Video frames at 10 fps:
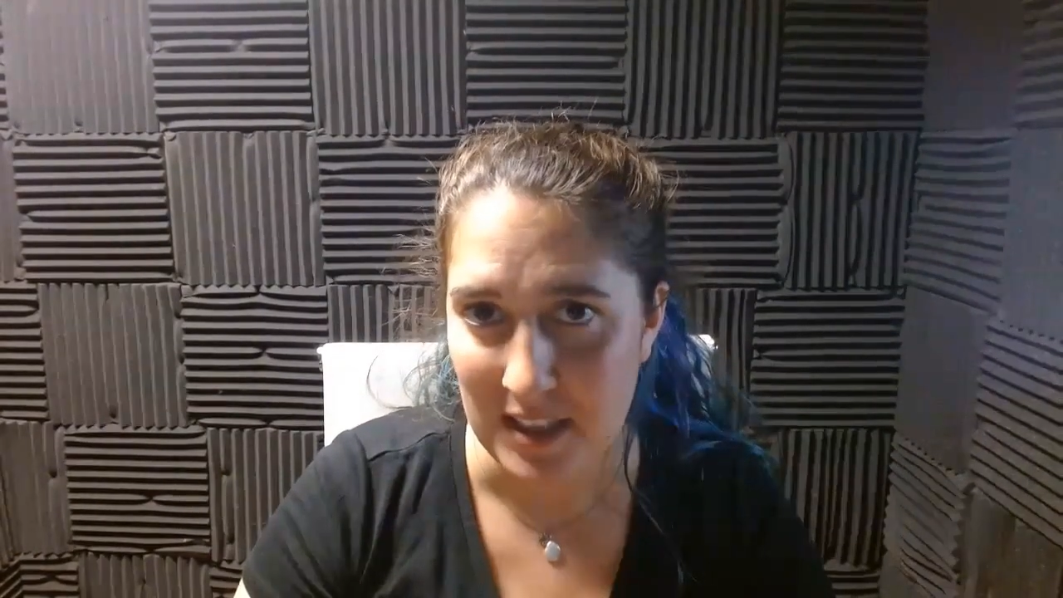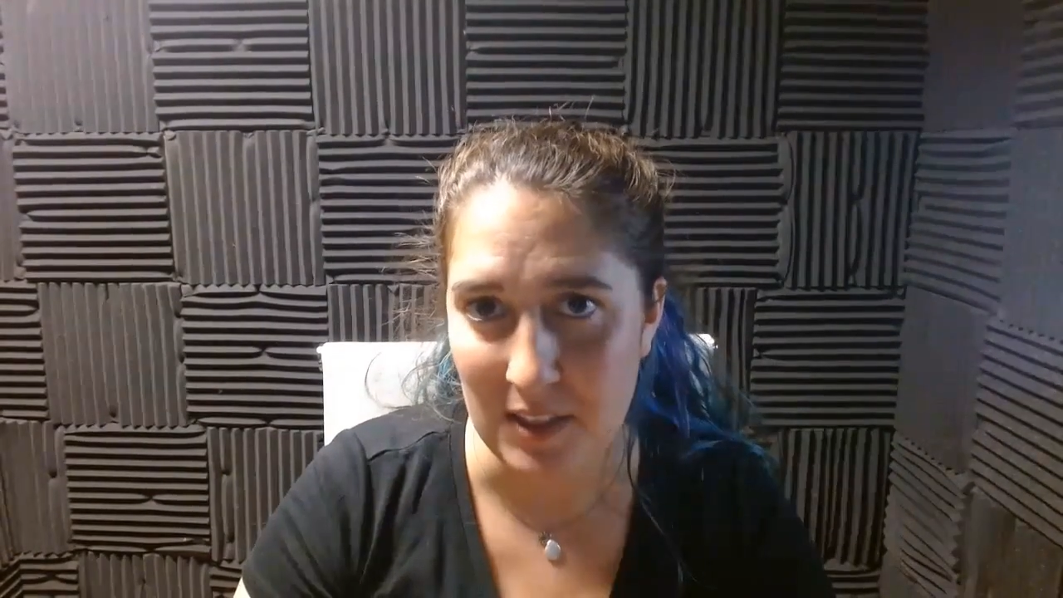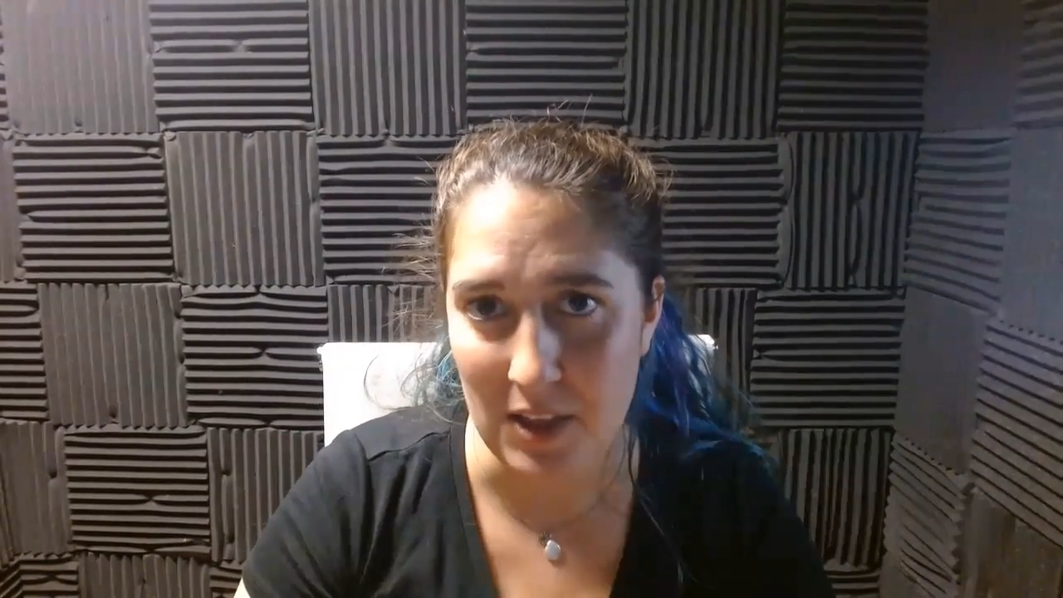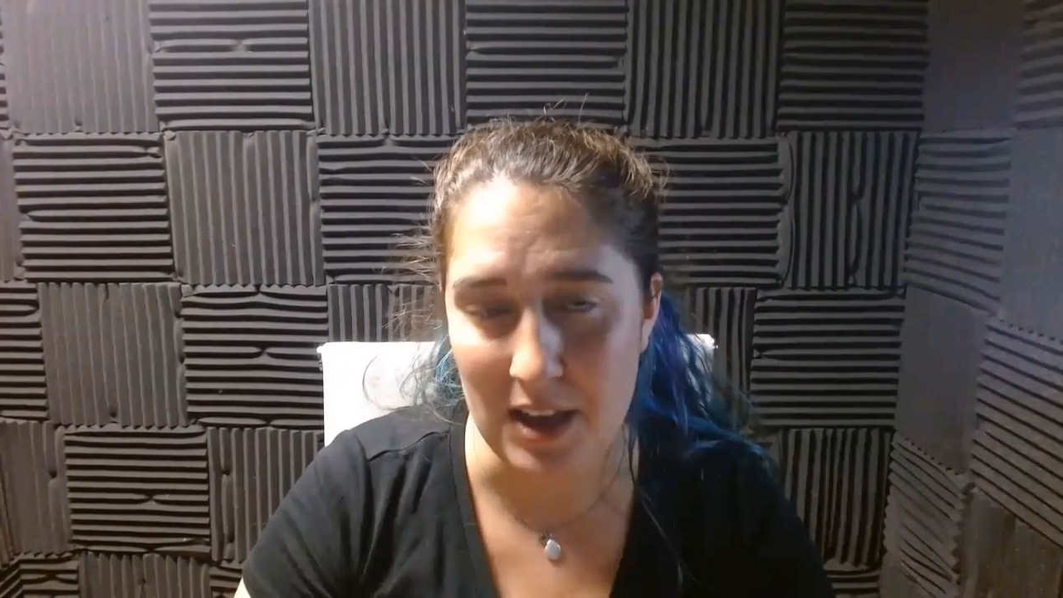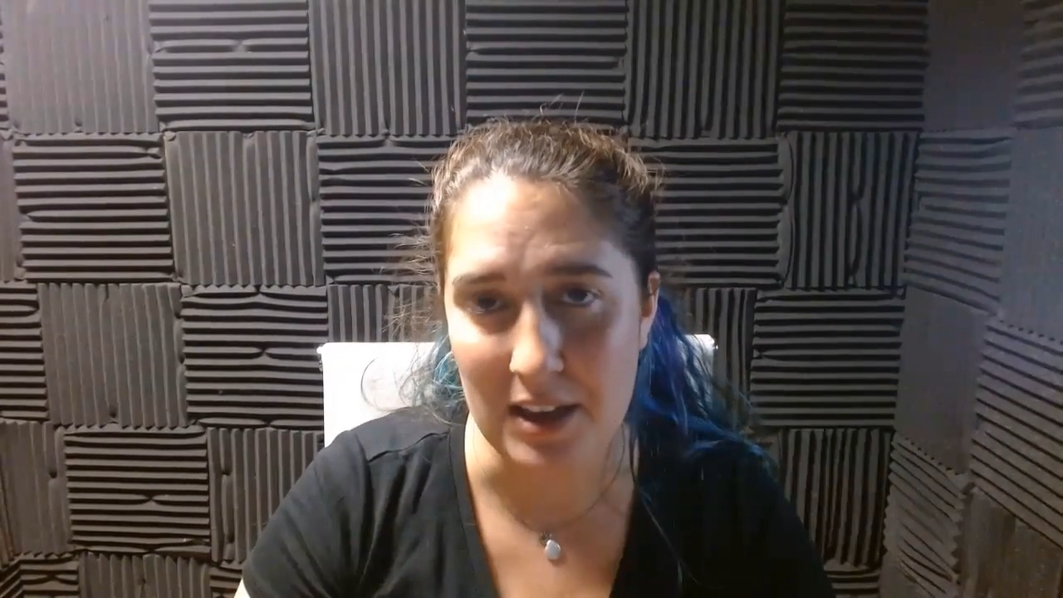
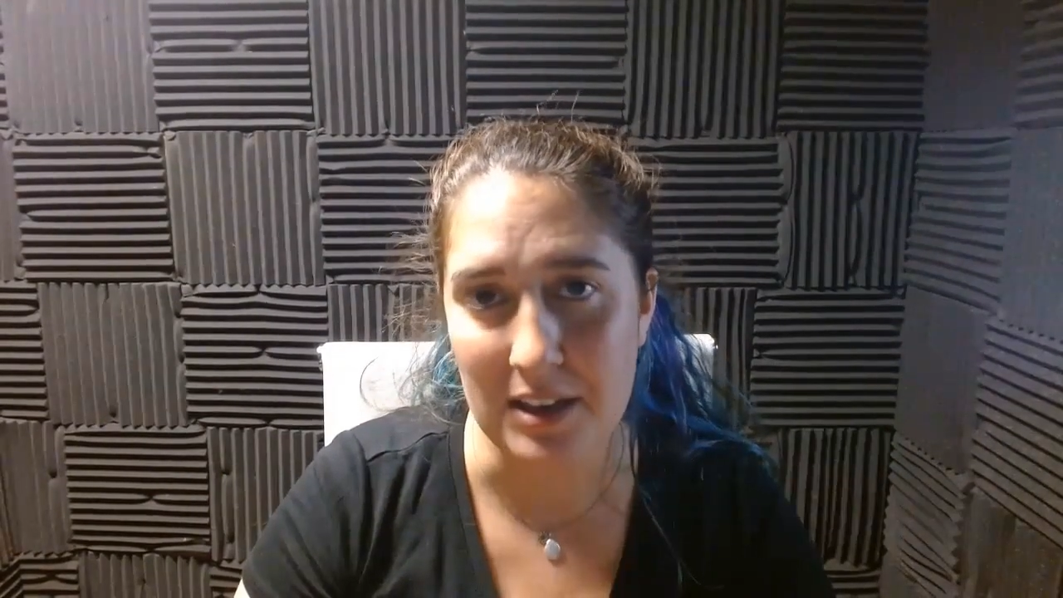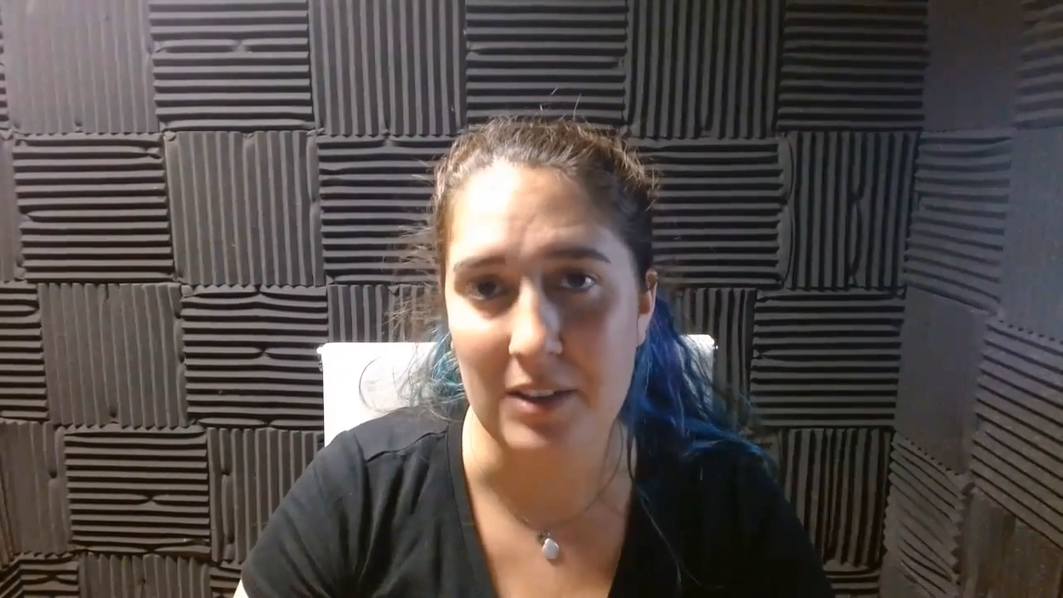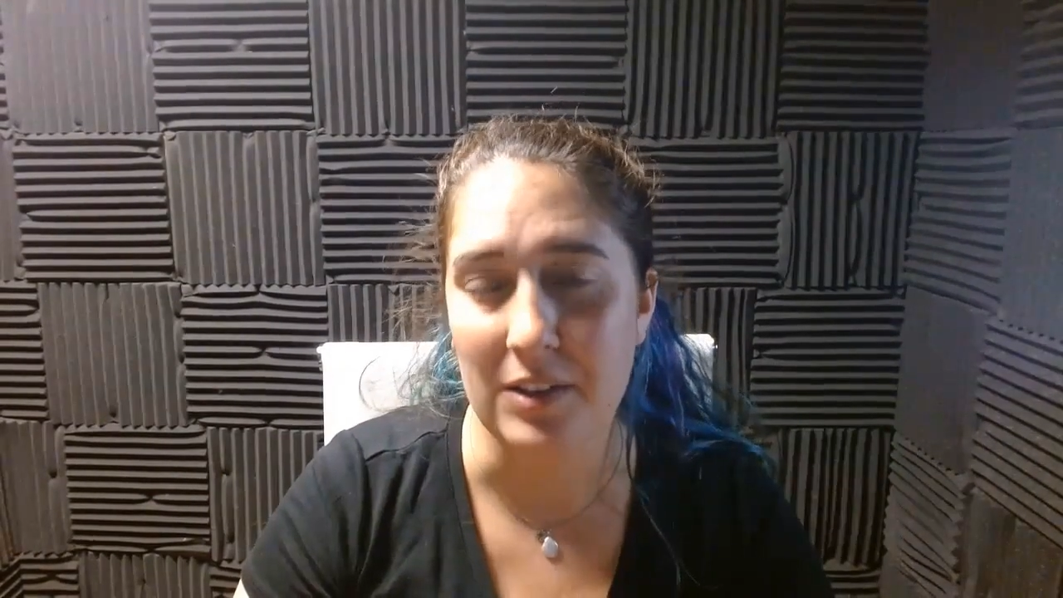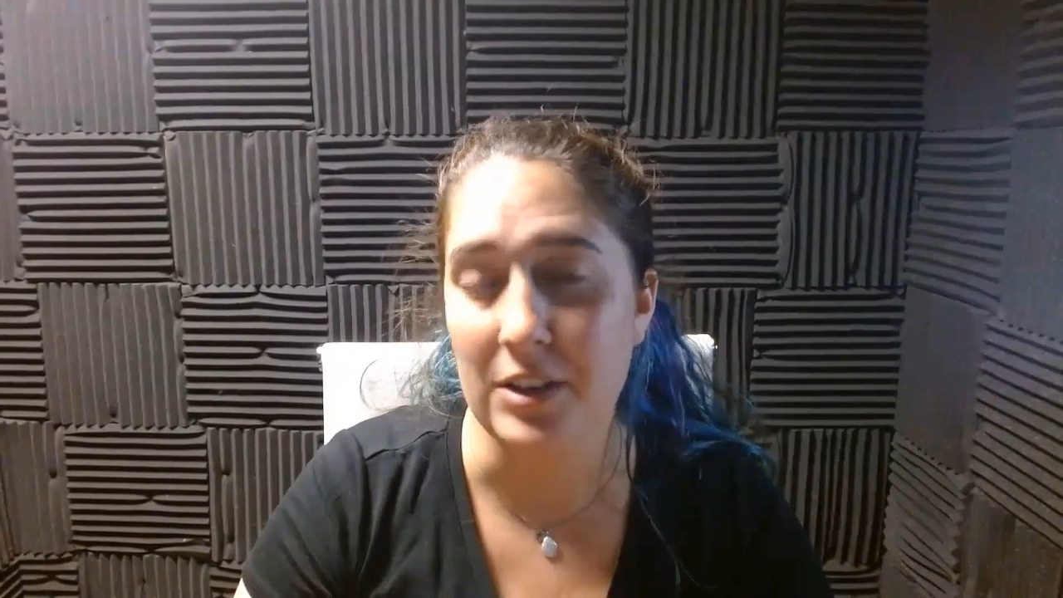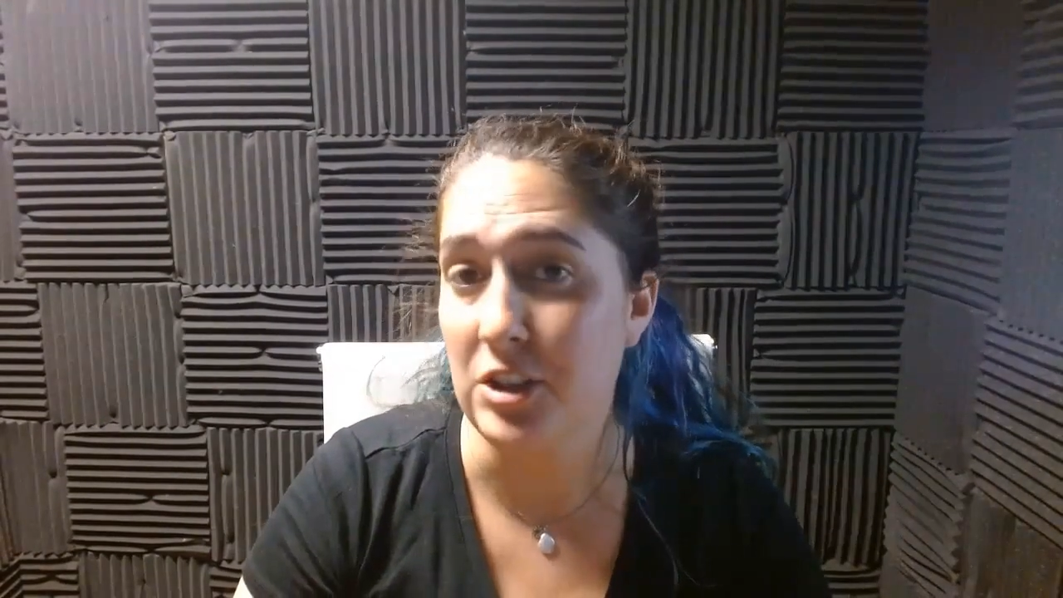than
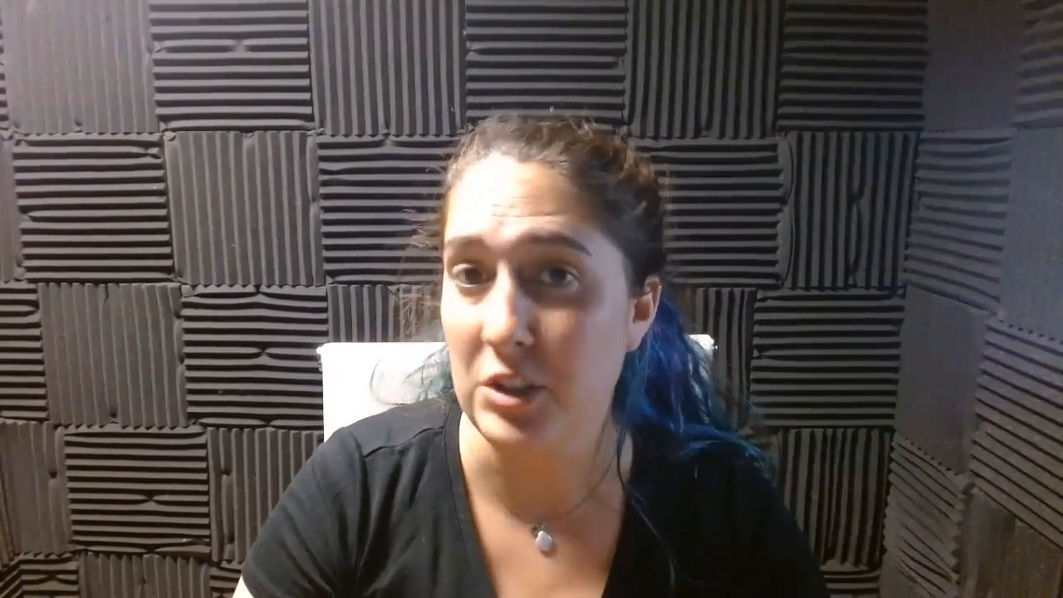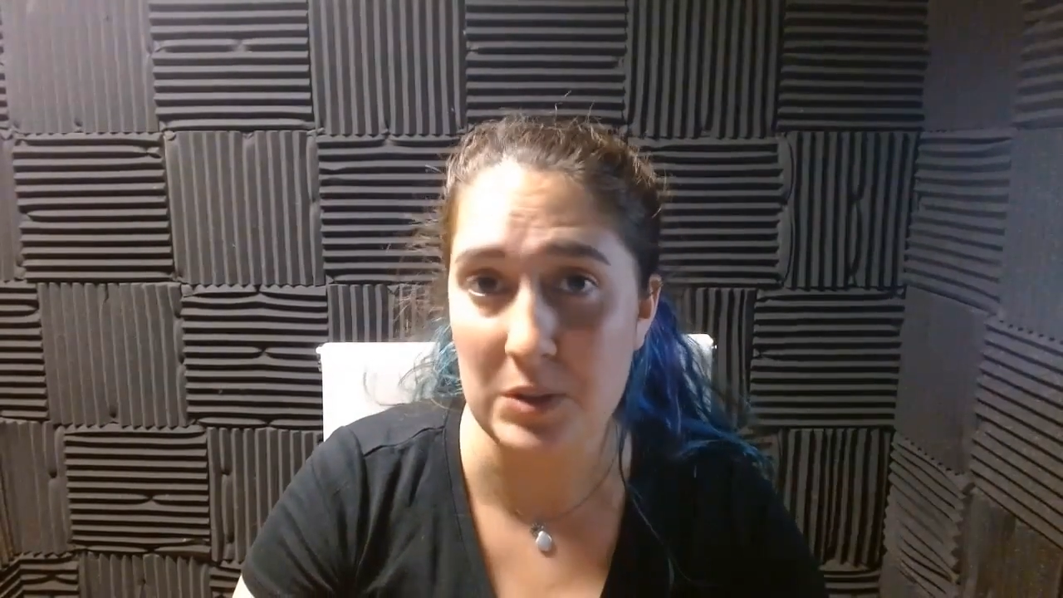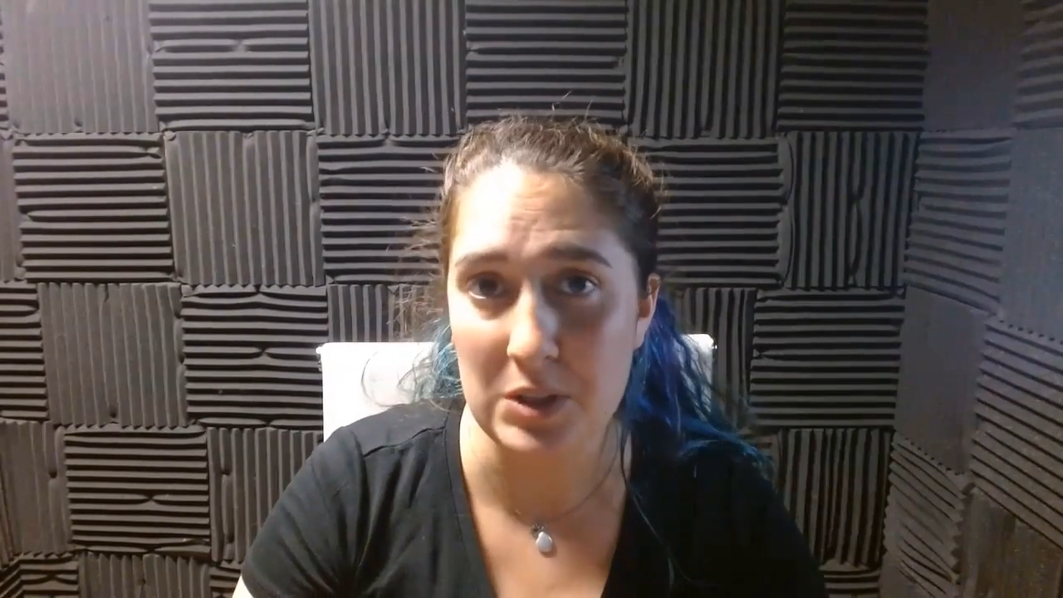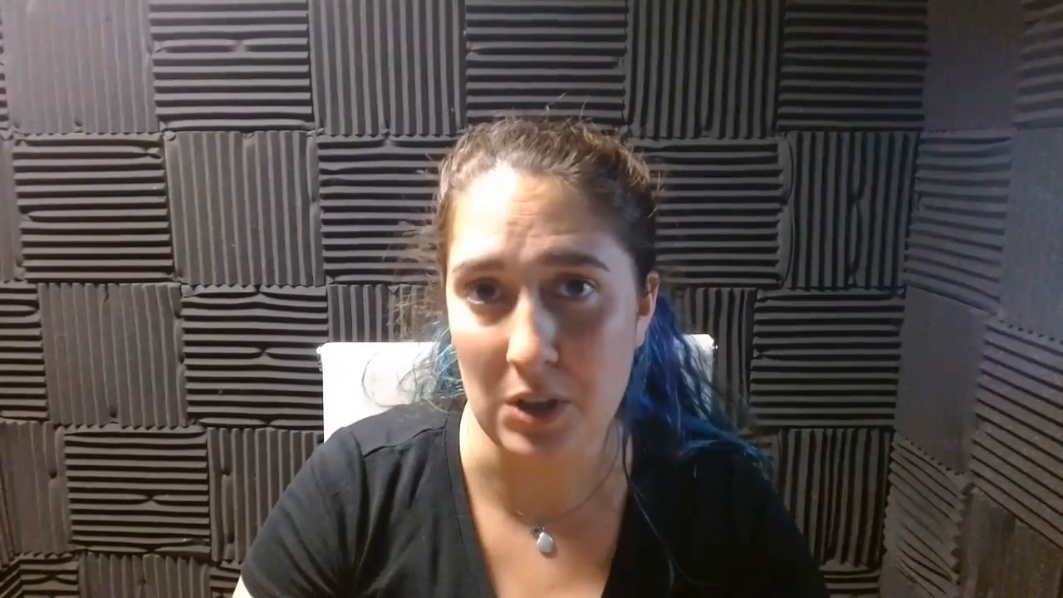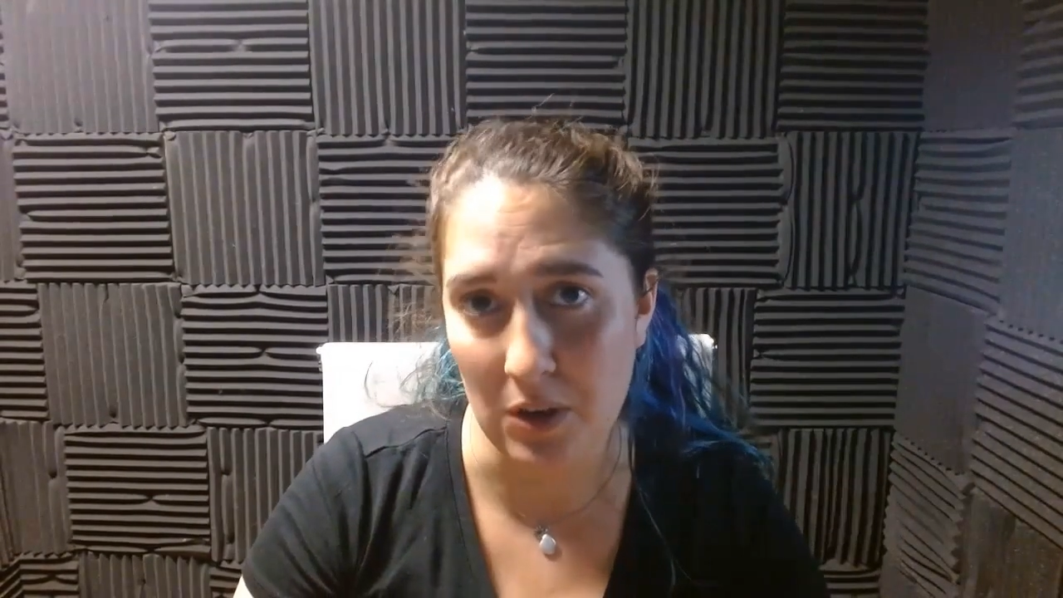the
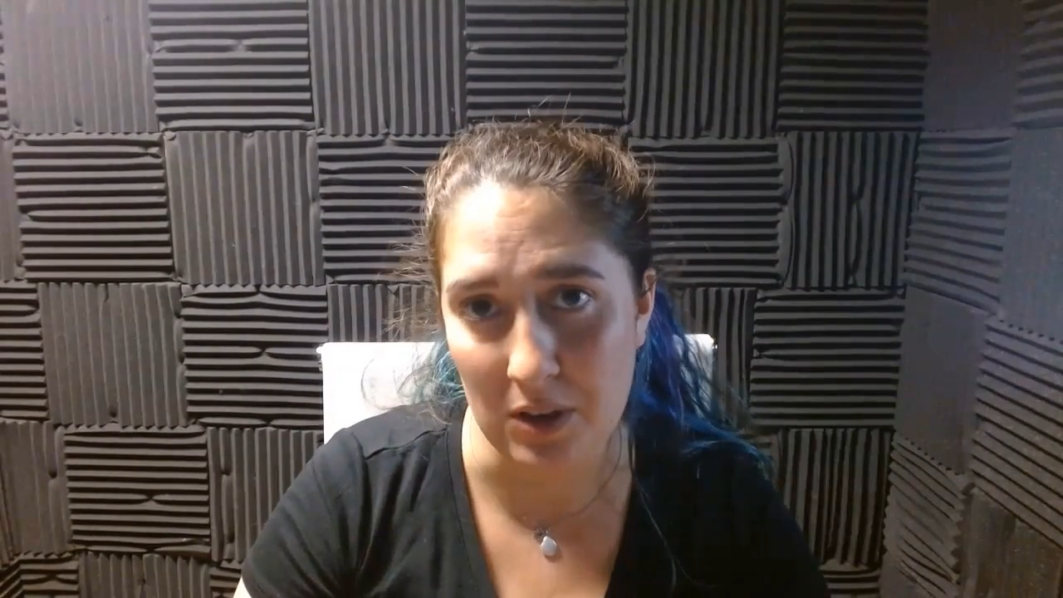choose your own